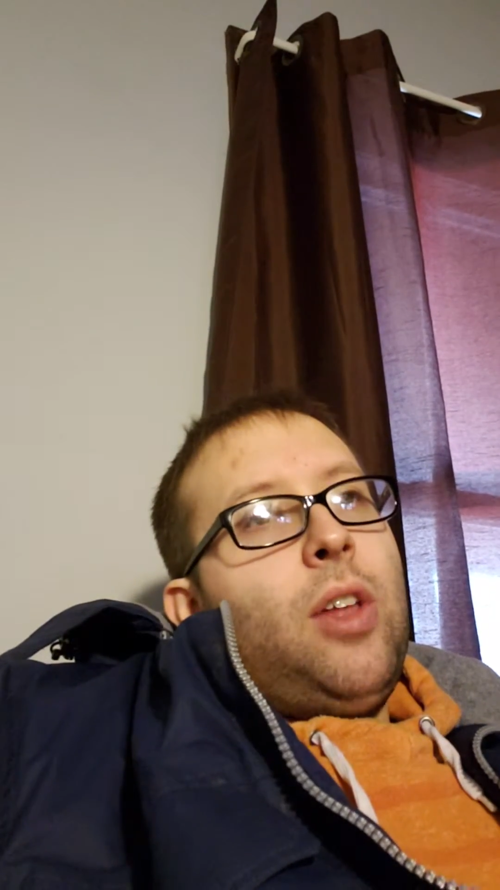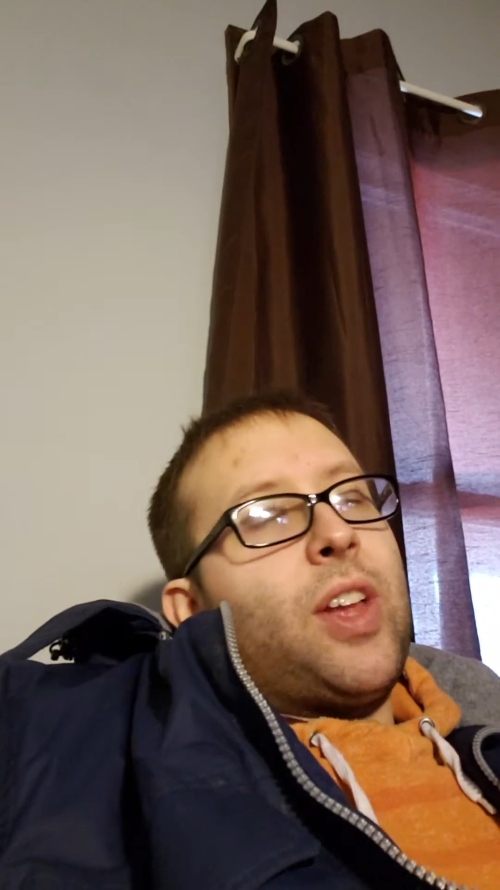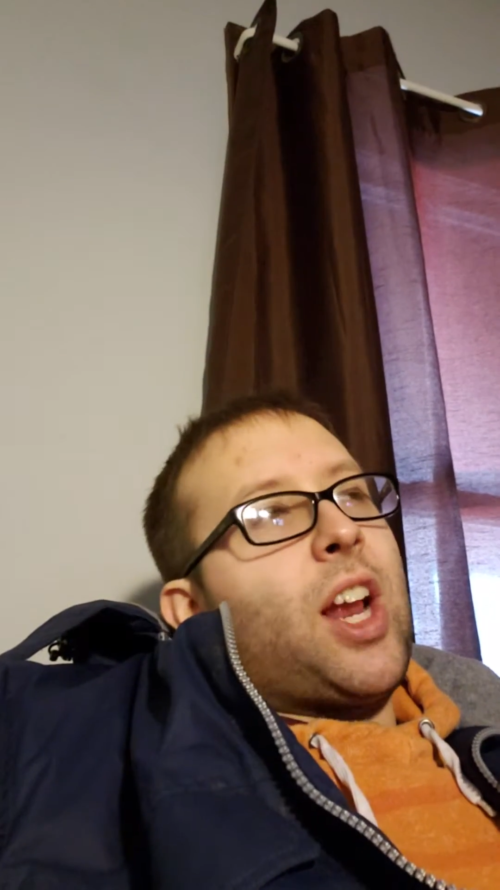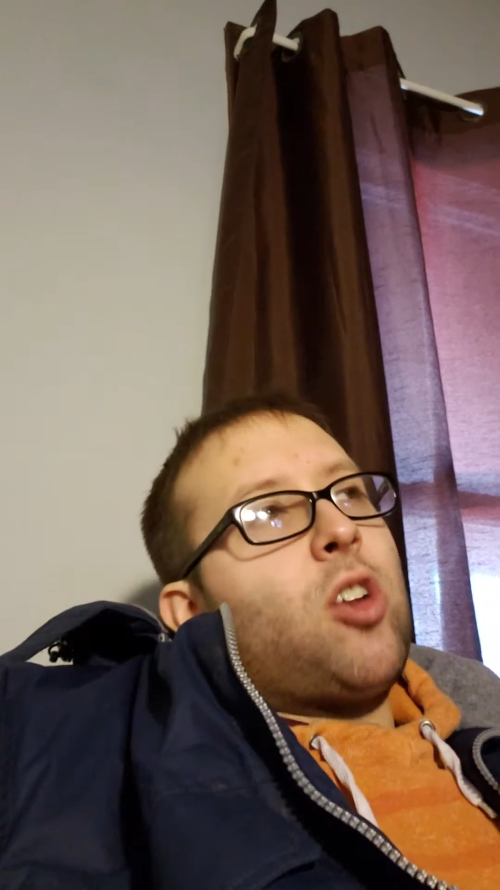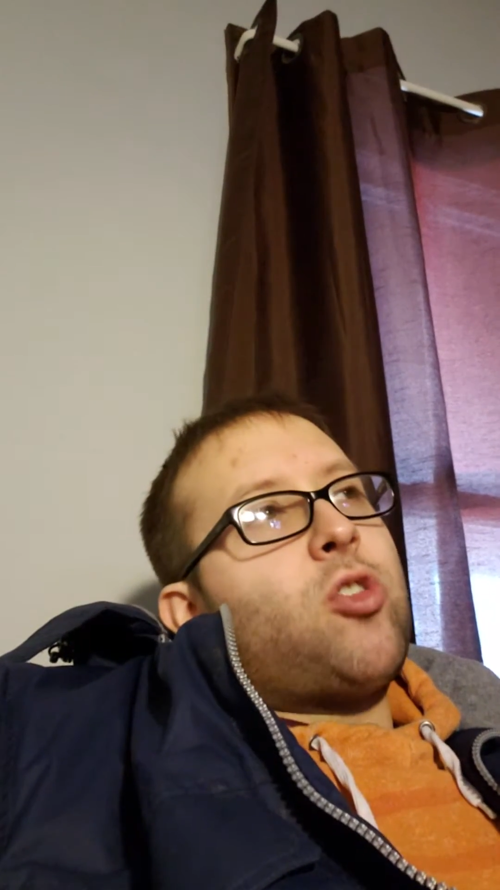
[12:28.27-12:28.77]

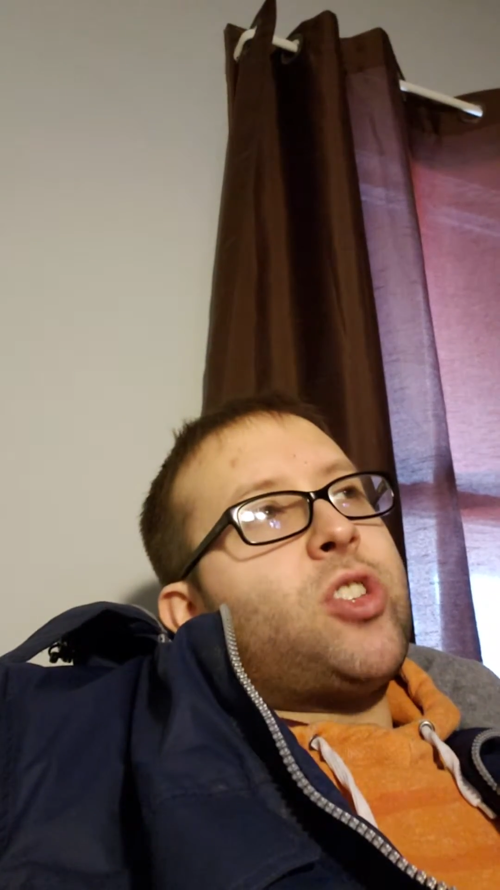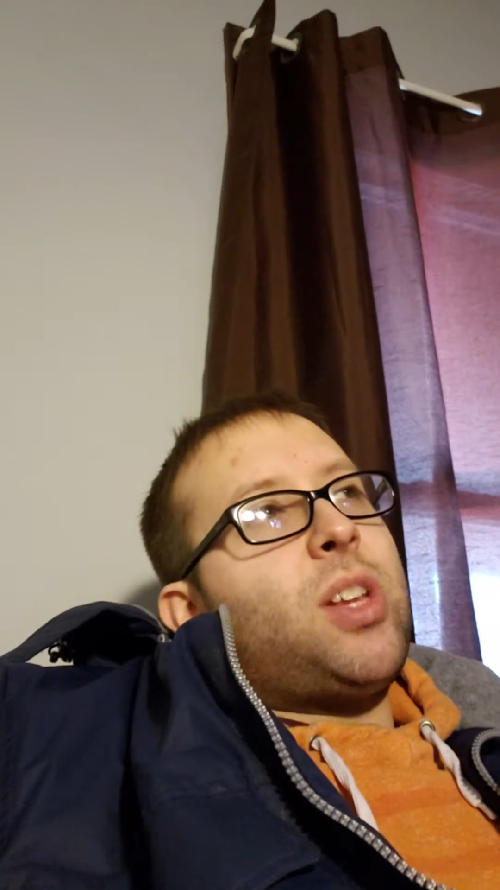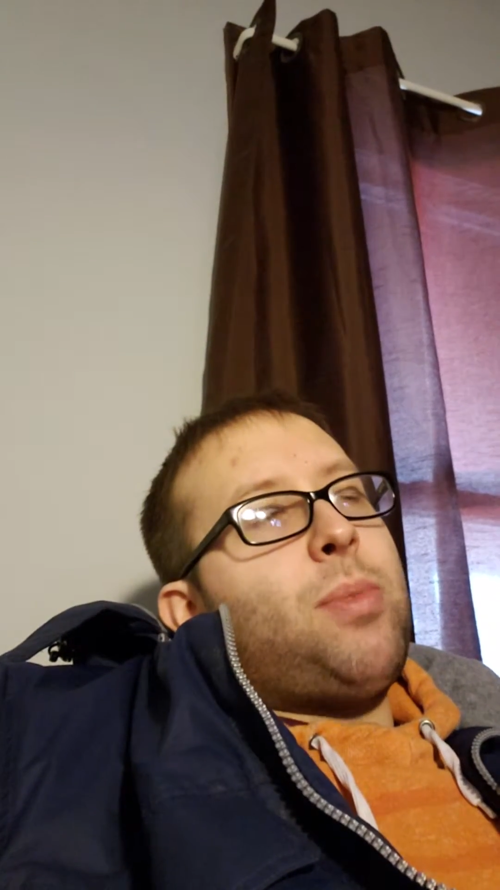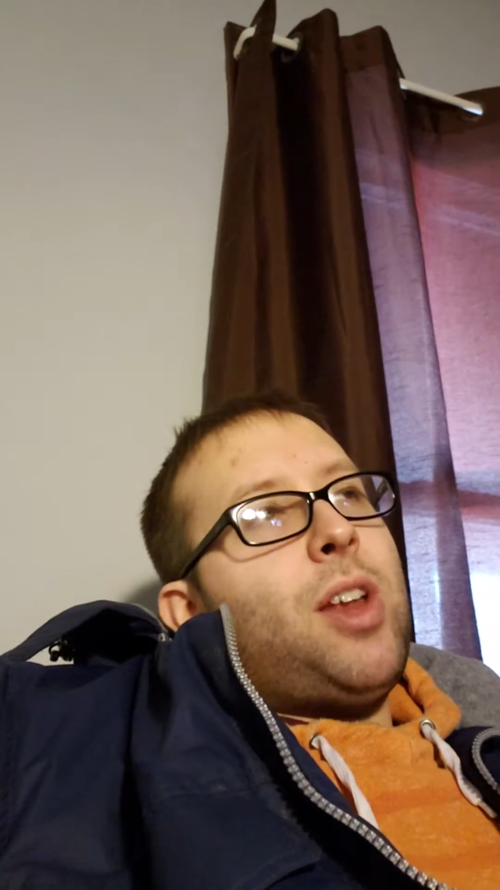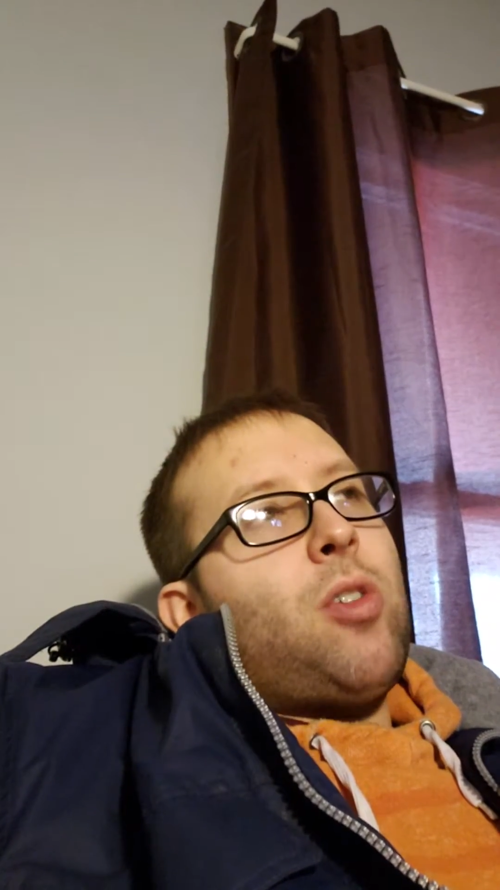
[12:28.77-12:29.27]
The characters
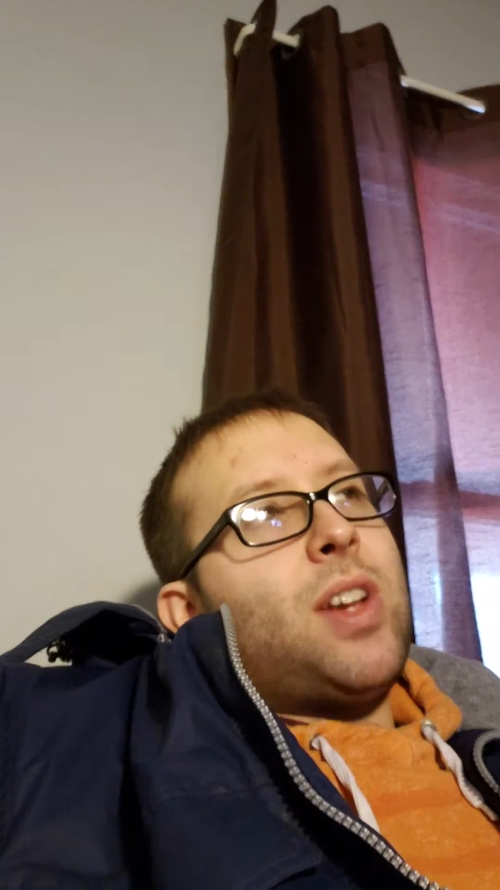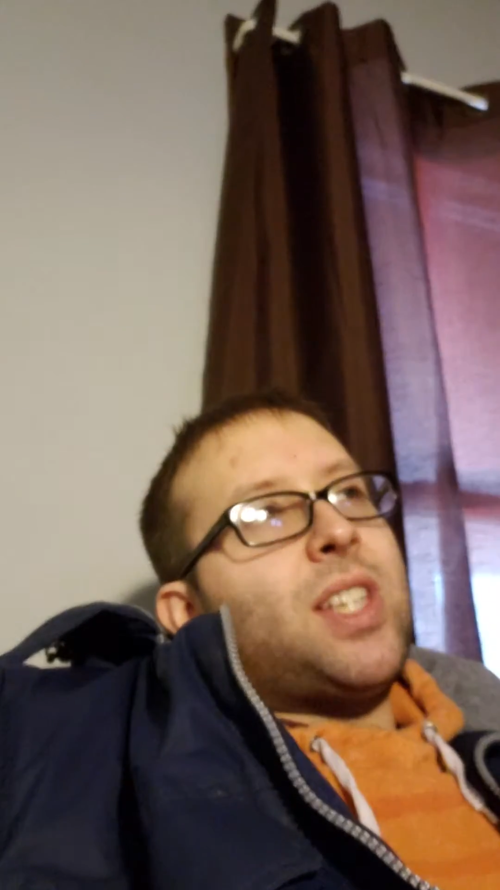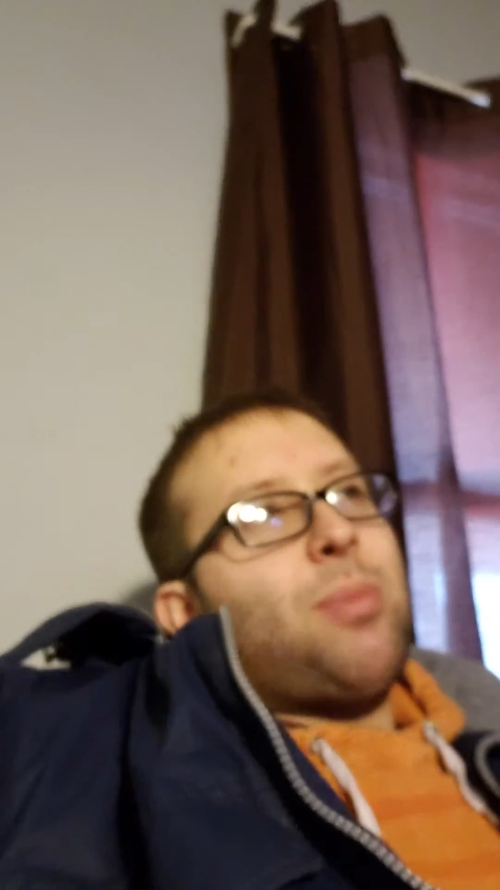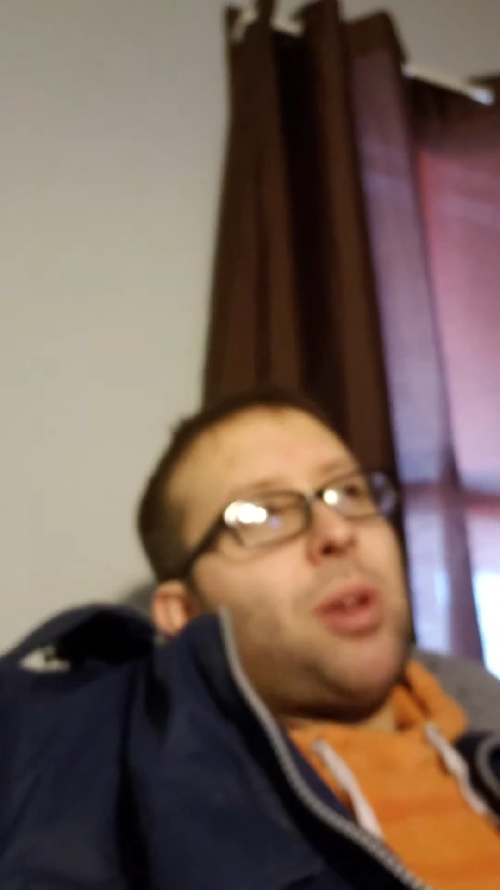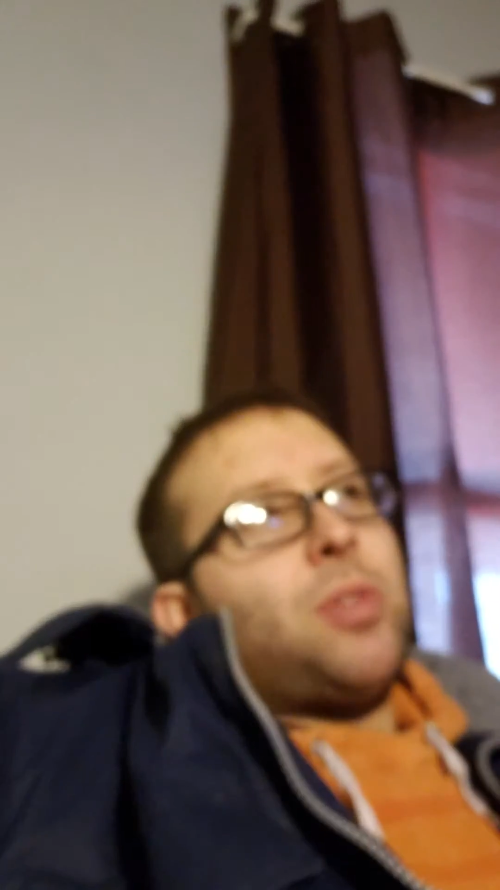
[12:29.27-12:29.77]
seemed
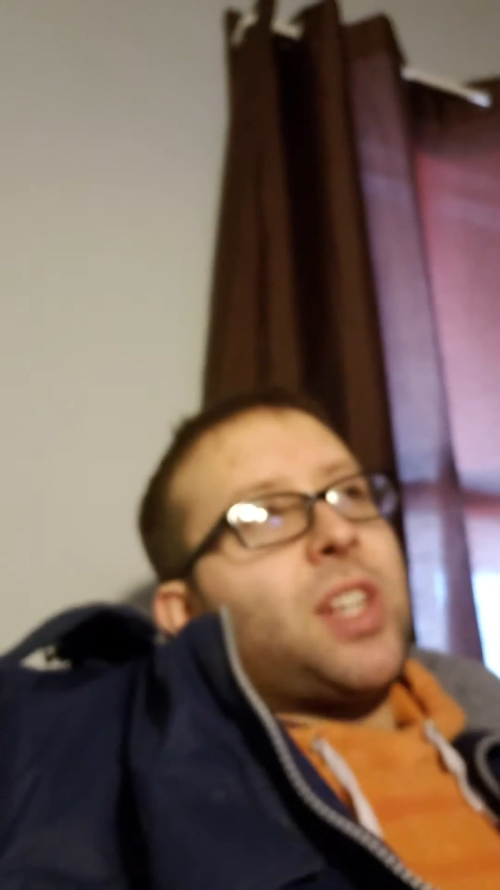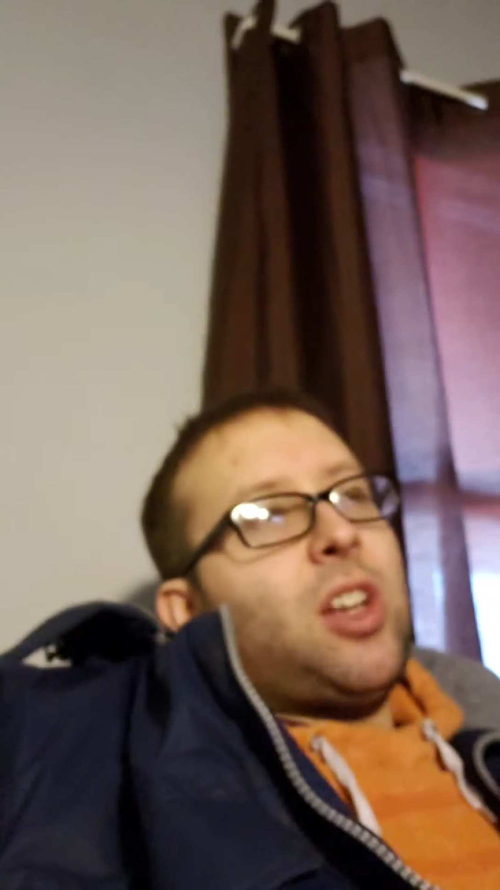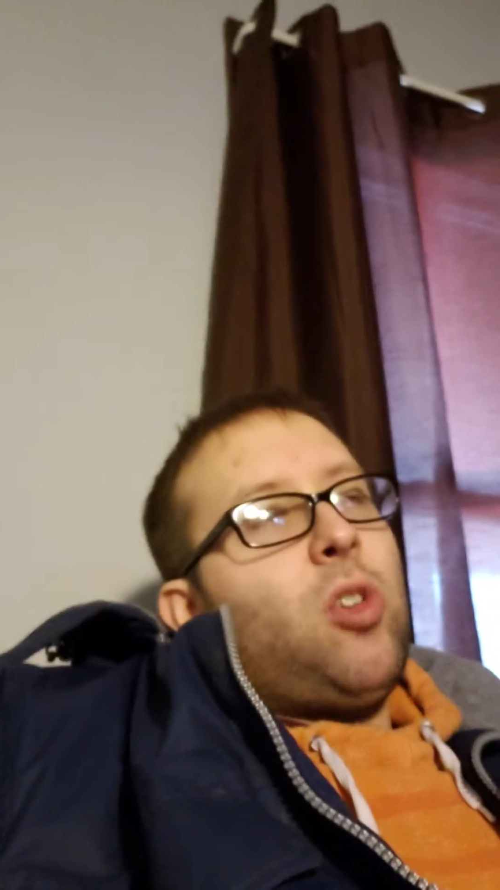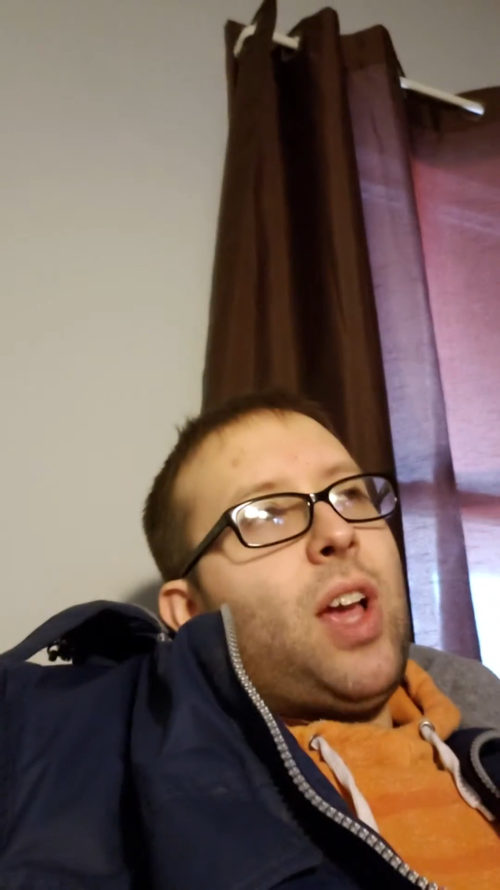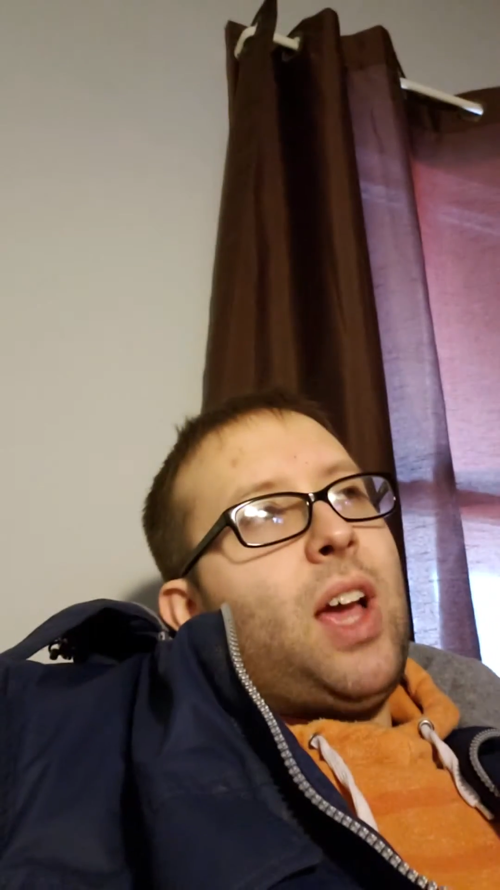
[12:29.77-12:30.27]
interesting, but I was
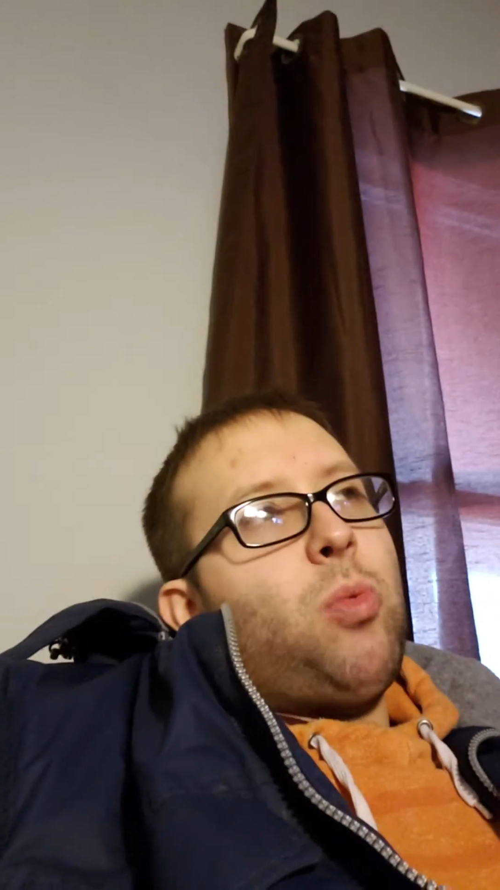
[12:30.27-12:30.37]
like, okay,